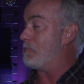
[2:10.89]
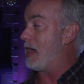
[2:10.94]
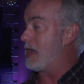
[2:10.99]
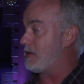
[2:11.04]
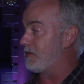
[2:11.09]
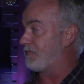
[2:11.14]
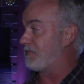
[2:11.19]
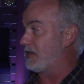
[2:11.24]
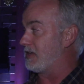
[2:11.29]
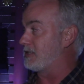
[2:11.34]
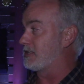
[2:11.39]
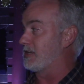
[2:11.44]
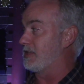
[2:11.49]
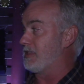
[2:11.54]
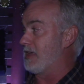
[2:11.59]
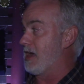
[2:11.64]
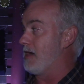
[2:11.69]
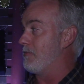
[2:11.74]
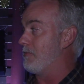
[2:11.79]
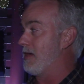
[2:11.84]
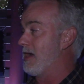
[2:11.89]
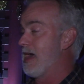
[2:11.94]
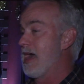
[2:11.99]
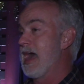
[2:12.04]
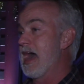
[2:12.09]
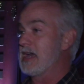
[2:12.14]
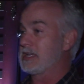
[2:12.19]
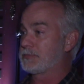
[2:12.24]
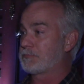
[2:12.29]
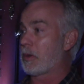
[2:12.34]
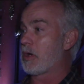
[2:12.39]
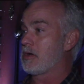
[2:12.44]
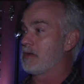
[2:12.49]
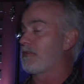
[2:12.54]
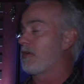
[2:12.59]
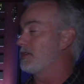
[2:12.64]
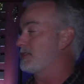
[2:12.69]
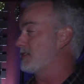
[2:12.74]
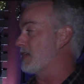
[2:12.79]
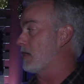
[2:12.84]
benefit to them as part
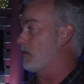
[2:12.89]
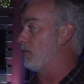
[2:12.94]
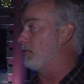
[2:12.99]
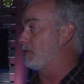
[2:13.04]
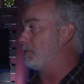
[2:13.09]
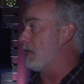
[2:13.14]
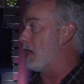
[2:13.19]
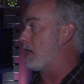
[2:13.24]
of our stakeholder